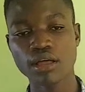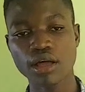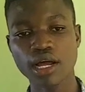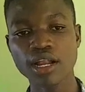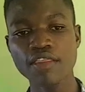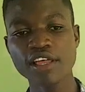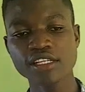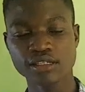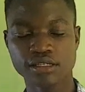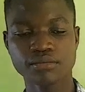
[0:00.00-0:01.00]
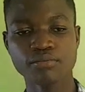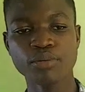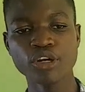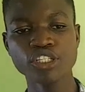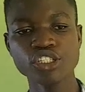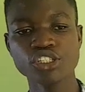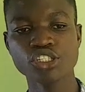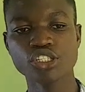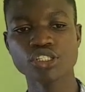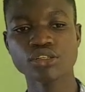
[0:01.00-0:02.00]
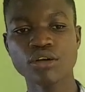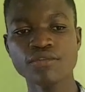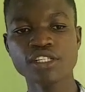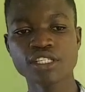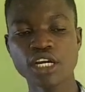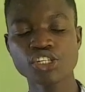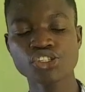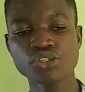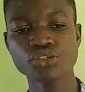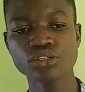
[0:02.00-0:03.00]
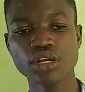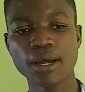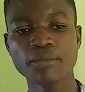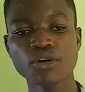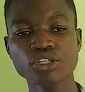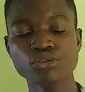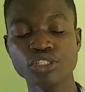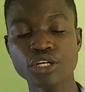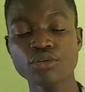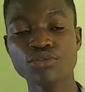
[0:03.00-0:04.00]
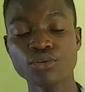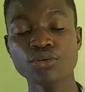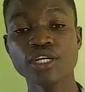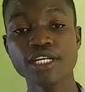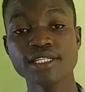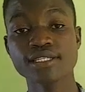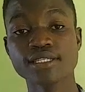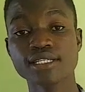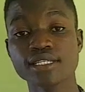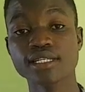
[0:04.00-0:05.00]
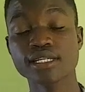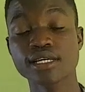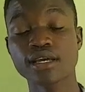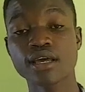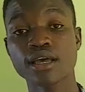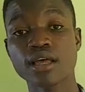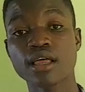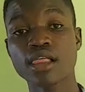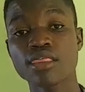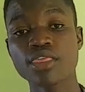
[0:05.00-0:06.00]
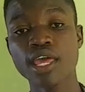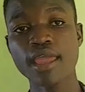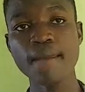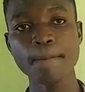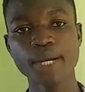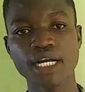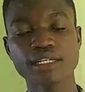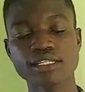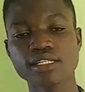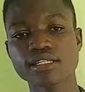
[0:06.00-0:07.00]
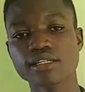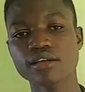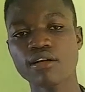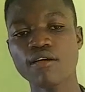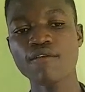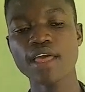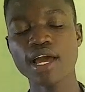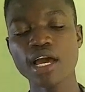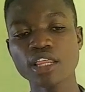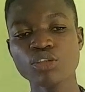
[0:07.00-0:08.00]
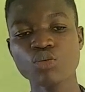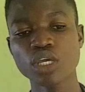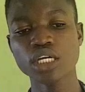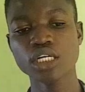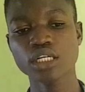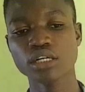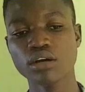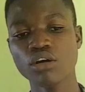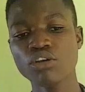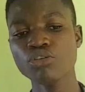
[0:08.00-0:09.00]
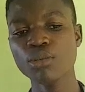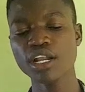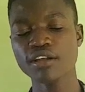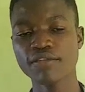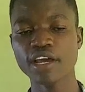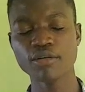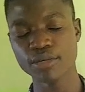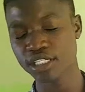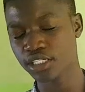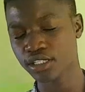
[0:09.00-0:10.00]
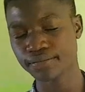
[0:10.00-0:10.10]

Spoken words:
Another point of discussion I'm going to take you through is the impacts of the earthquake on human environment.